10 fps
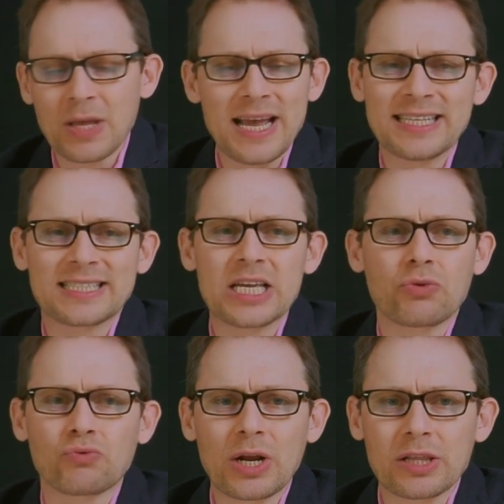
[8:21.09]
it's
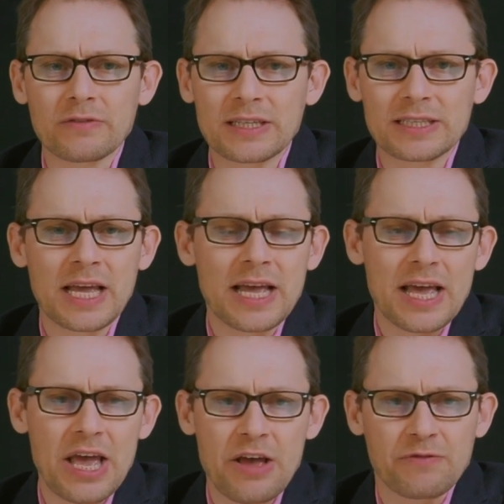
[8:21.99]
irrelevant
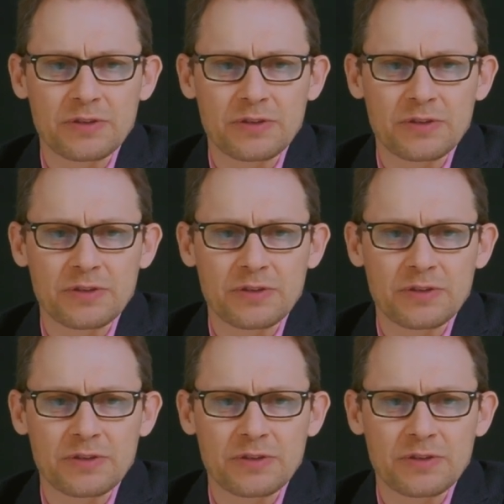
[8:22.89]
if